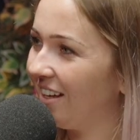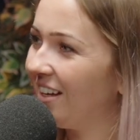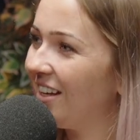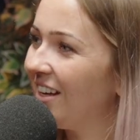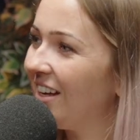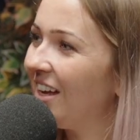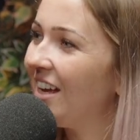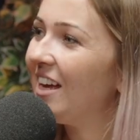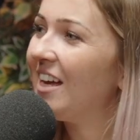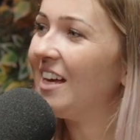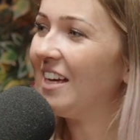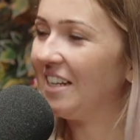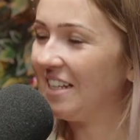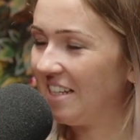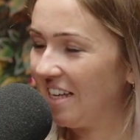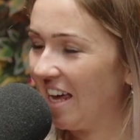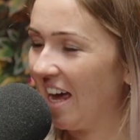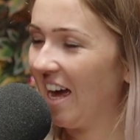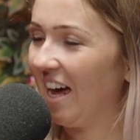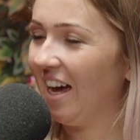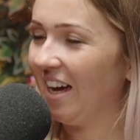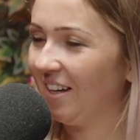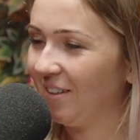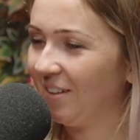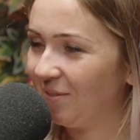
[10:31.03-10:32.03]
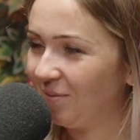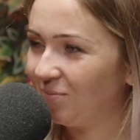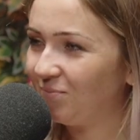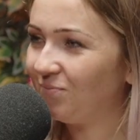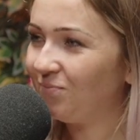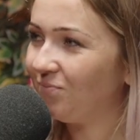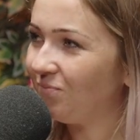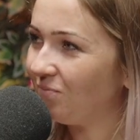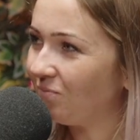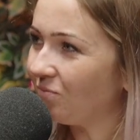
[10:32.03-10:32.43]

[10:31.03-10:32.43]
We haven't got a